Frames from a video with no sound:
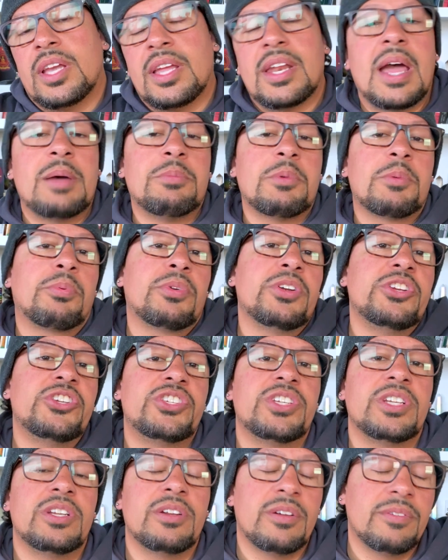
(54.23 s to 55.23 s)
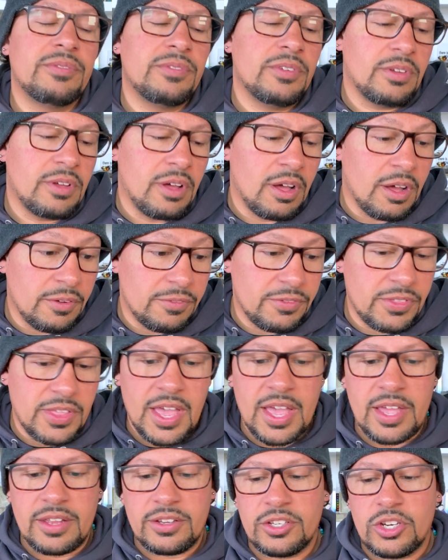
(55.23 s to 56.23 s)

And I'm appreciative of that.